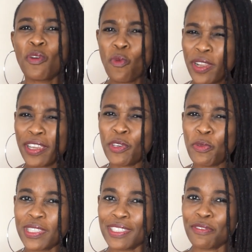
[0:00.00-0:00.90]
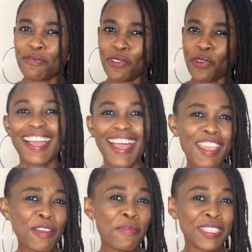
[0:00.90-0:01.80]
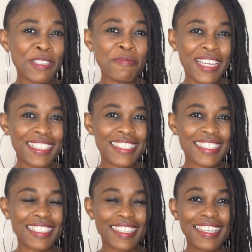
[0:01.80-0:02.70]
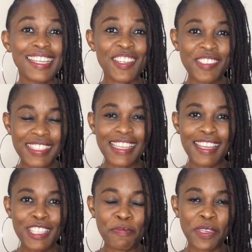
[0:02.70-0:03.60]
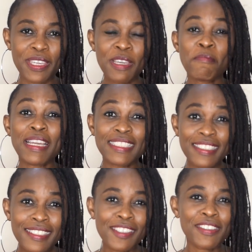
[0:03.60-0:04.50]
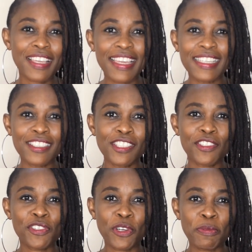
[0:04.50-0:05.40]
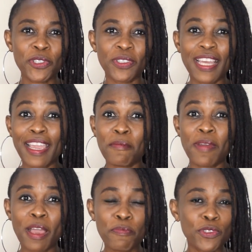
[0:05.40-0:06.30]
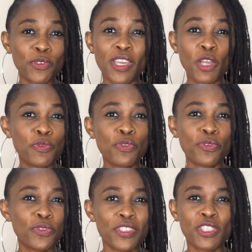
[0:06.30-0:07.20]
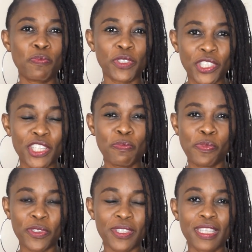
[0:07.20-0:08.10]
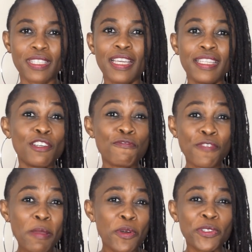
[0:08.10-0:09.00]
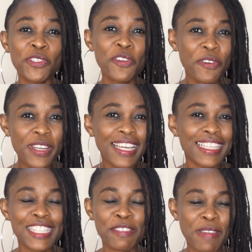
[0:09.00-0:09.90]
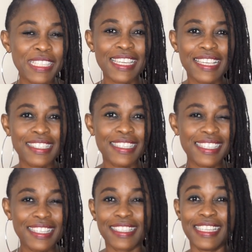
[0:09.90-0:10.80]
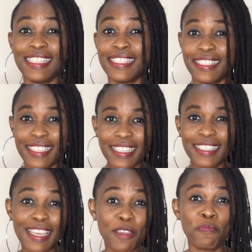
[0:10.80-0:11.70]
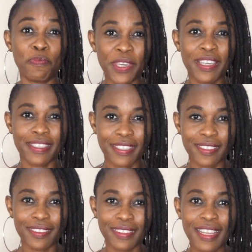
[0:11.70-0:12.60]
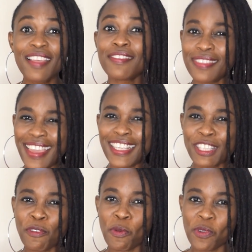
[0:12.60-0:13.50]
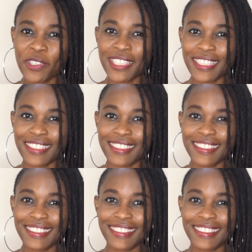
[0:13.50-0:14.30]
What are you waiting for? I am Madamlandseller. Contact me. My details are in the description. I am happy to help you through this purchase process. The Fairmont Green and Smart Estate is indeed a big deal. Thanks for watching.